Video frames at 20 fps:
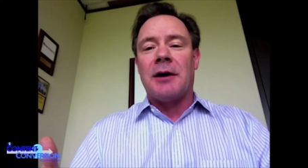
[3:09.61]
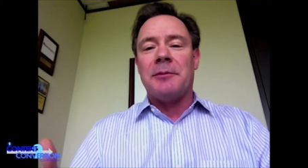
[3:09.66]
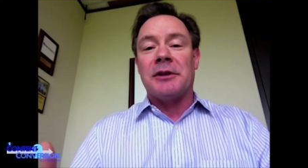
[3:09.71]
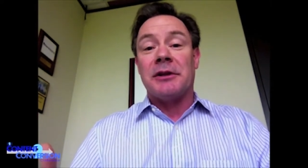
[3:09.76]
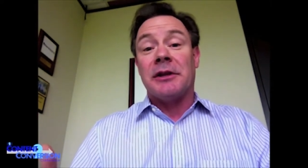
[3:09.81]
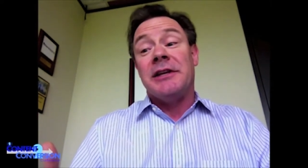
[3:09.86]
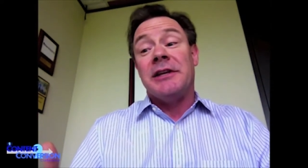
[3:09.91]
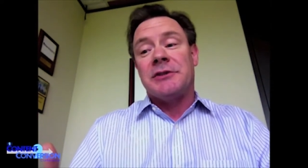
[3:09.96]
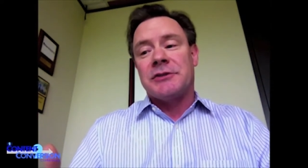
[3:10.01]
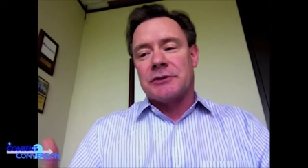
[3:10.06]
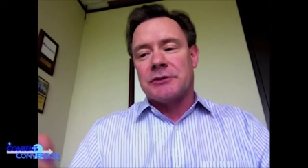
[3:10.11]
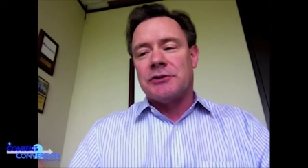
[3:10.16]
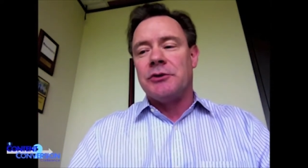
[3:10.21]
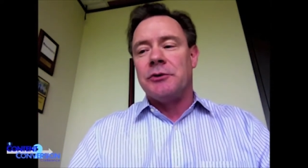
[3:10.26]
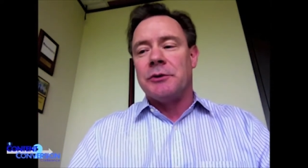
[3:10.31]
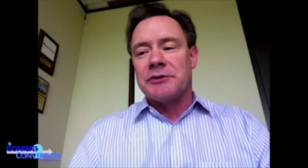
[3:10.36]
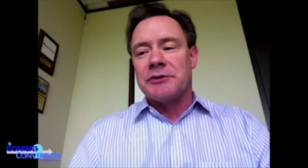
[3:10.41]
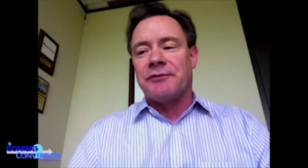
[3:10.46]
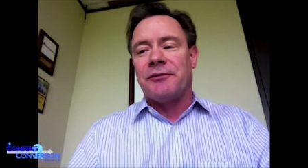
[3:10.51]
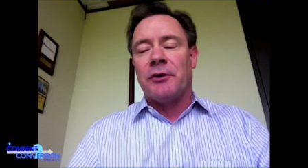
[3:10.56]
um, at
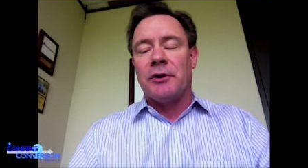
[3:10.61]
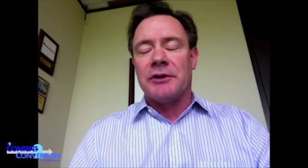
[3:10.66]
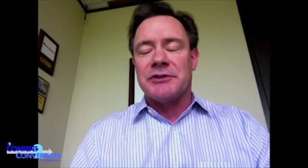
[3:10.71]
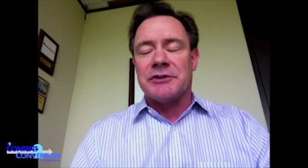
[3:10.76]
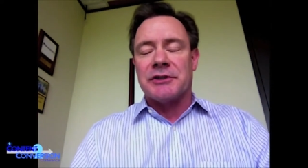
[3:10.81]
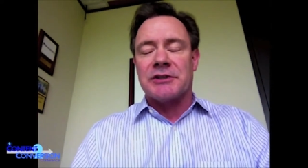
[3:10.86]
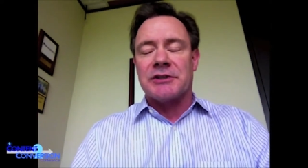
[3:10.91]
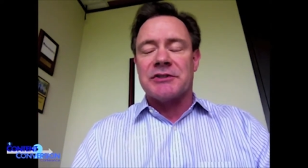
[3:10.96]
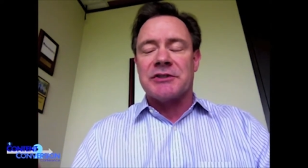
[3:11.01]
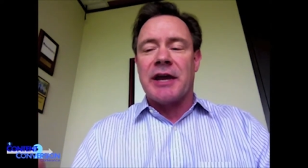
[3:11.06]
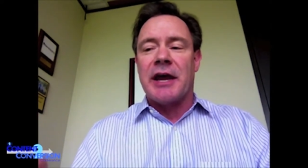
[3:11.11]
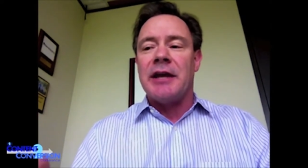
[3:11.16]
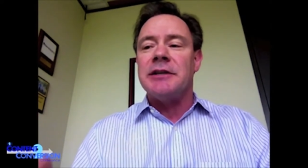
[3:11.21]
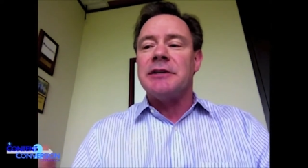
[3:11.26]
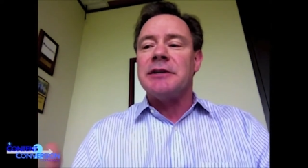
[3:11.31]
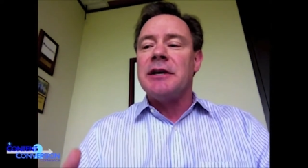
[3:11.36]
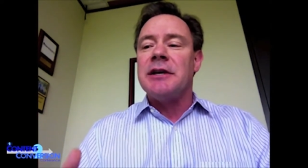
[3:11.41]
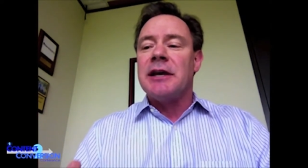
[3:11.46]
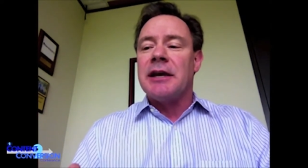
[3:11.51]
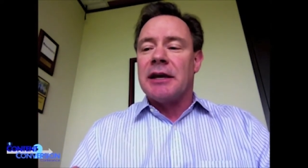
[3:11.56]
least to its fullest
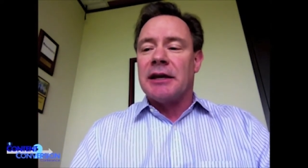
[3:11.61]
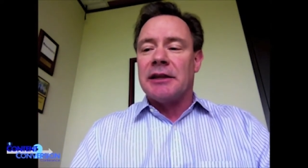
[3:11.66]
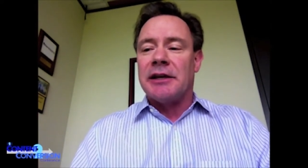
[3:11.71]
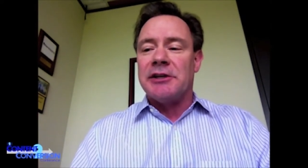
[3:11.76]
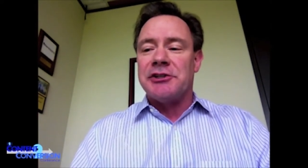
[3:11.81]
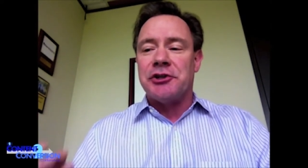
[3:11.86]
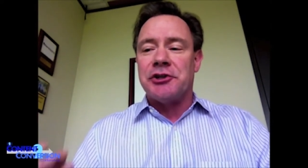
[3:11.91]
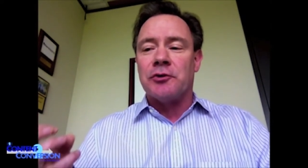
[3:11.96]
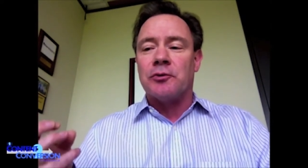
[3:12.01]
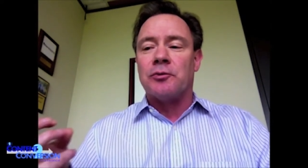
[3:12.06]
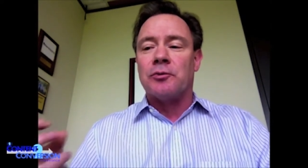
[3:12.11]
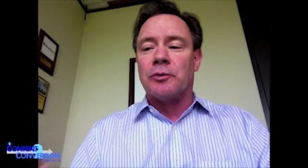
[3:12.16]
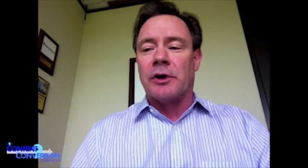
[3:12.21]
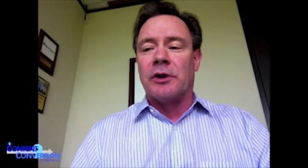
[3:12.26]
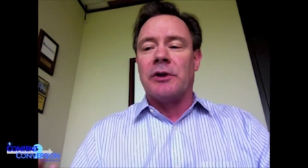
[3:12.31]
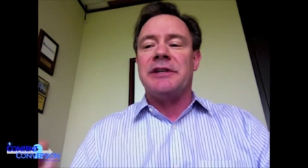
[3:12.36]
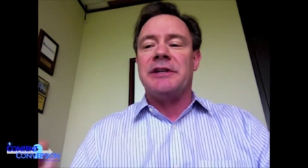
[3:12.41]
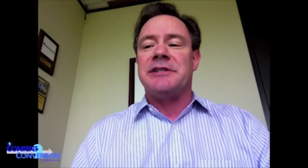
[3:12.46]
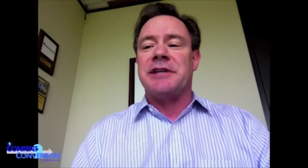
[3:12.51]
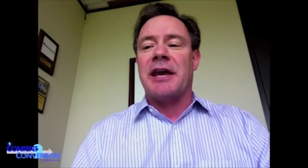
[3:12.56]
extent, unless you're
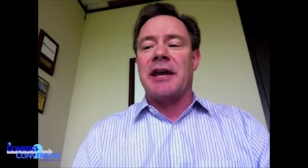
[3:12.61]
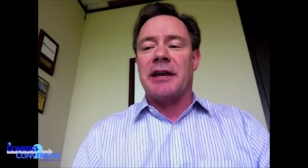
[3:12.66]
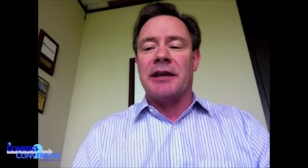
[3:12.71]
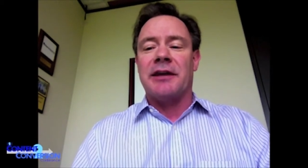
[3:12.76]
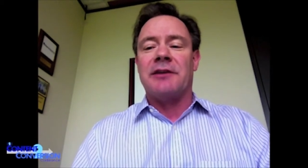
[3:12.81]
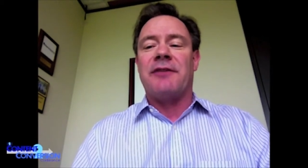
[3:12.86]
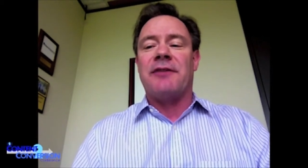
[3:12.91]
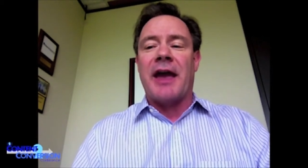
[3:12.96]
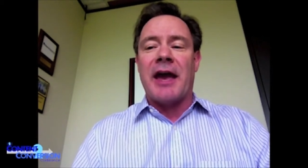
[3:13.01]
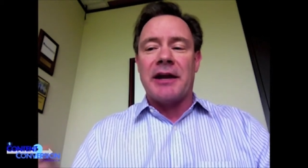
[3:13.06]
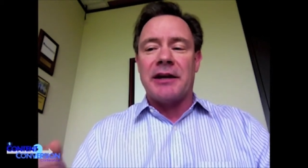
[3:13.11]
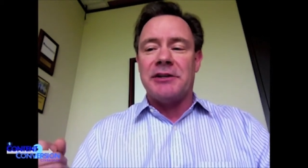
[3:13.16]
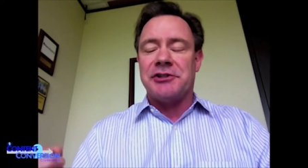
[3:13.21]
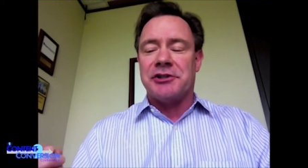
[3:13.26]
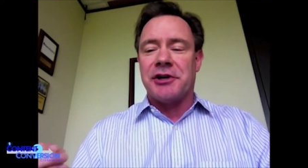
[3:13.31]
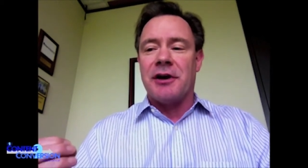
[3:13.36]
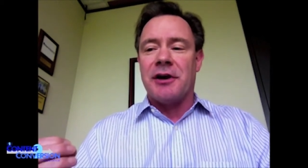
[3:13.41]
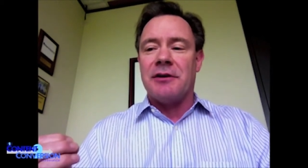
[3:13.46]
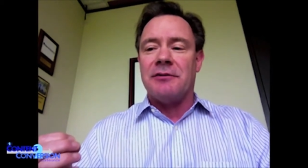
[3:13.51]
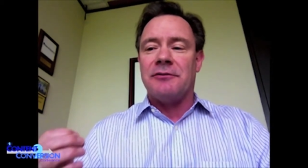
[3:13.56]
really taking
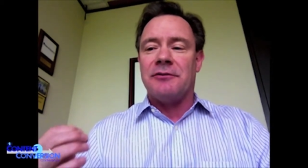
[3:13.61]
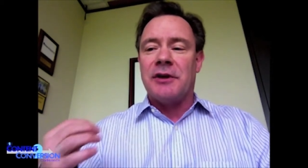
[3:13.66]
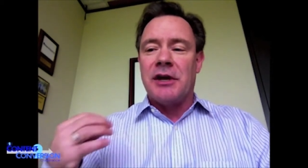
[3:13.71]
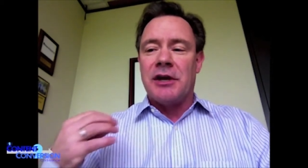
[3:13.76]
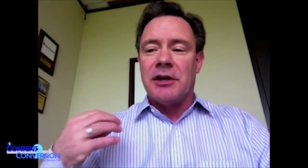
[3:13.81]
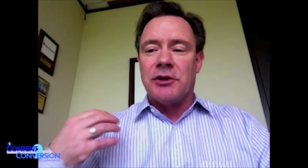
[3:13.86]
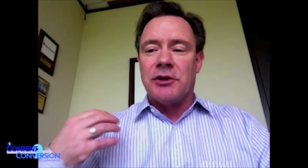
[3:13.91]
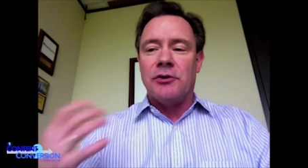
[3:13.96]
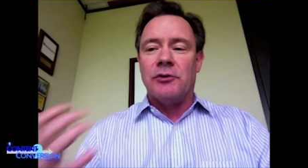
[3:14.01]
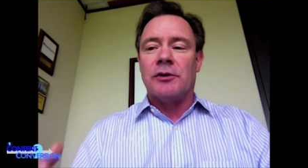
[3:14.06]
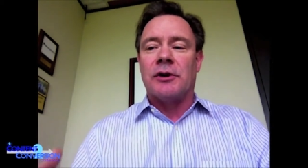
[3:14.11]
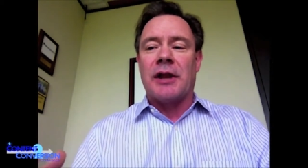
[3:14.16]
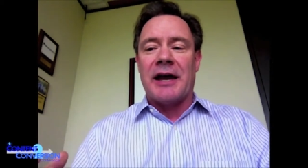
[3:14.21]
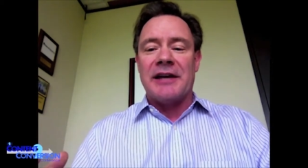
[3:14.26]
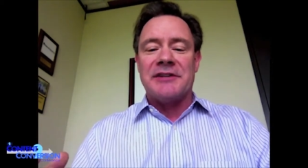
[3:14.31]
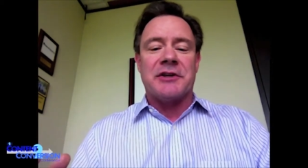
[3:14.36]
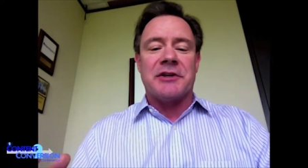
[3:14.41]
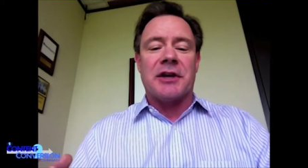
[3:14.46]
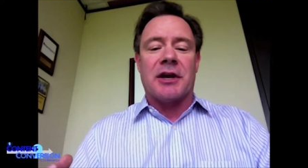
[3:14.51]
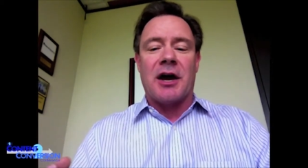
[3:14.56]
advantage of
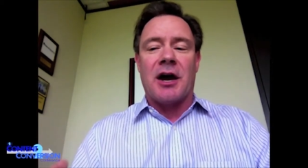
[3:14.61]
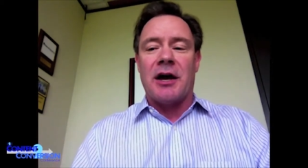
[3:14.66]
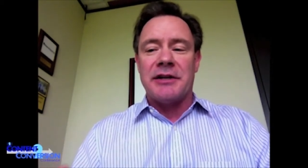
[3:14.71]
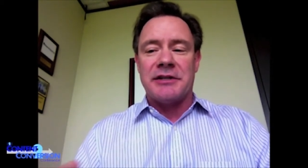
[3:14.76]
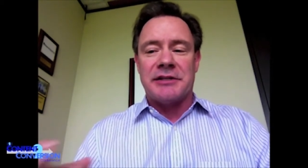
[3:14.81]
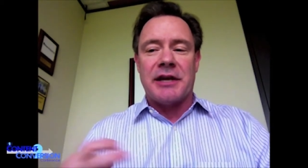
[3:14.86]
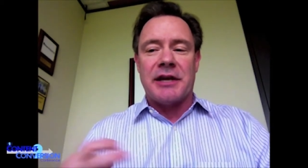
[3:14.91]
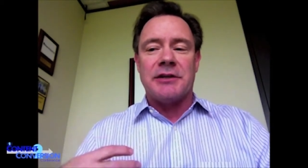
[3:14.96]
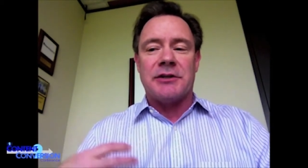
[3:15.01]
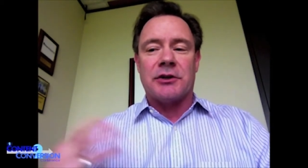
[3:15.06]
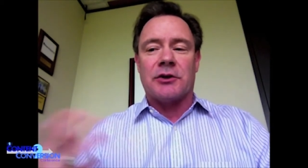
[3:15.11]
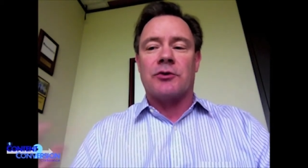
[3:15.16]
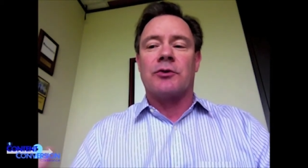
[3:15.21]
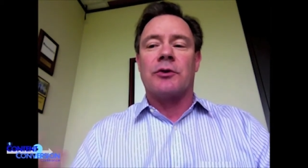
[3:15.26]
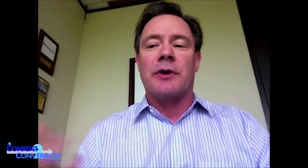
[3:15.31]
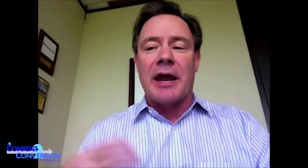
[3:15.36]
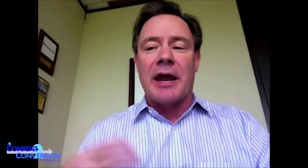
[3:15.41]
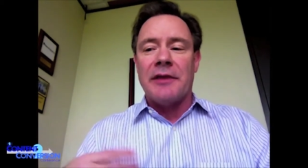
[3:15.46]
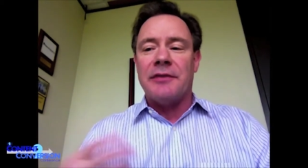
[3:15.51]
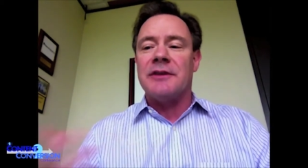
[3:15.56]
utilizing content
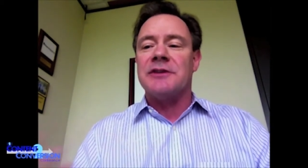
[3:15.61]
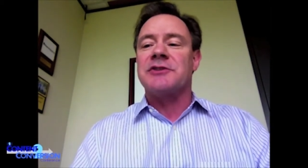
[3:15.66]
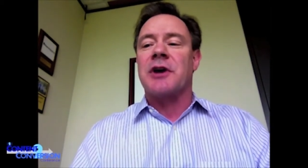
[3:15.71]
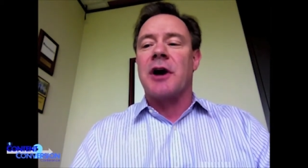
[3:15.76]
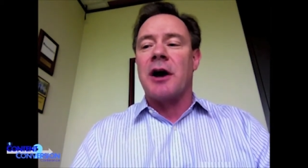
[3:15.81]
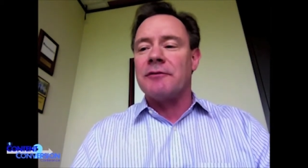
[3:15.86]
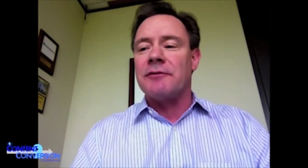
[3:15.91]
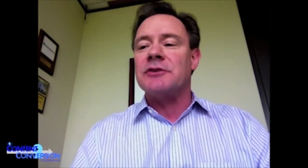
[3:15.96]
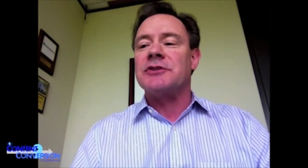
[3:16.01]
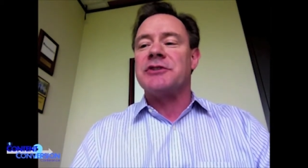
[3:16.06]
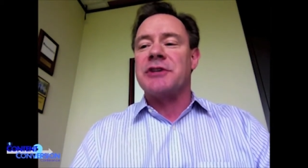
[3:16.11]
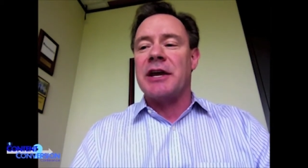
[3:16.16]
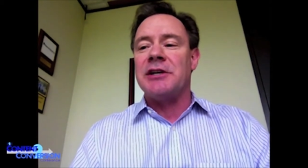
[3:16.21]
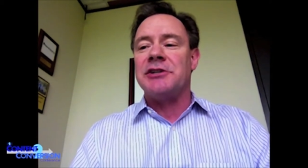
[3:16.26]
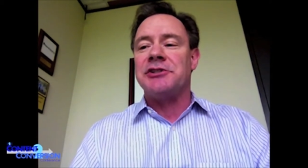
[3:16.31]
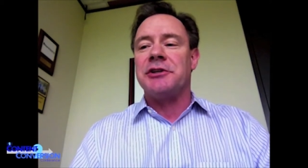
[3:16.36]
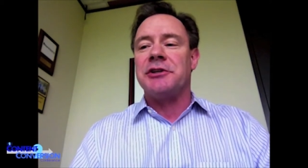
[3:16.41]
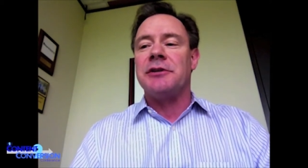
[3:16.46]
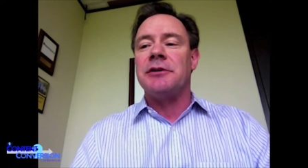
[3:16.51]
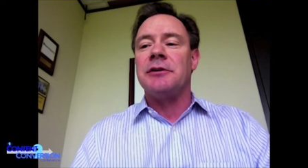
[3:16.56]
to create this
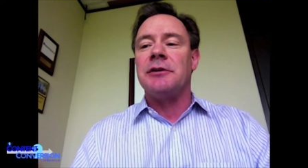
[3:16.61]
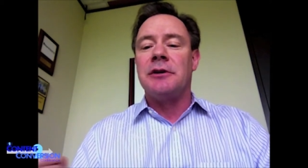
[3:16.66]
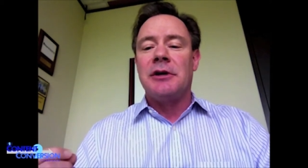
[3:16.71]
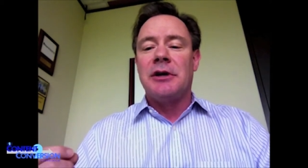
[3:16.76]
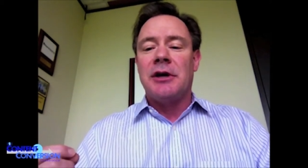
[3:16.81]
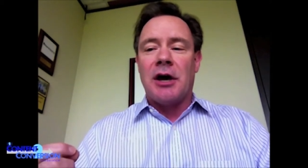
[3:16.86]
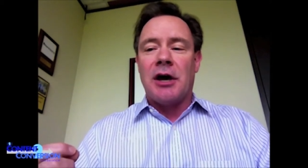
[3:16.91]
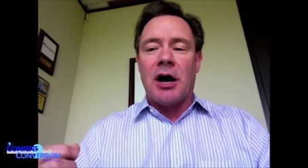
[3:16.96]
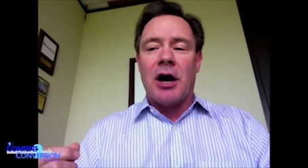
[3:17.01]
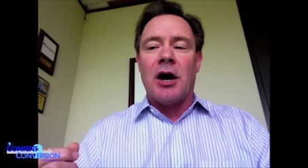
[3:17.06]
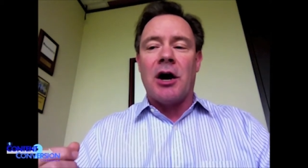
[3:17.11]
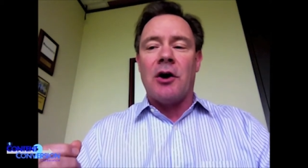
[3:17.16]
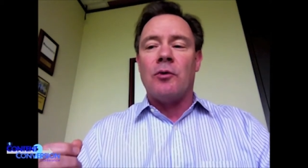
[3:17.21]
conversation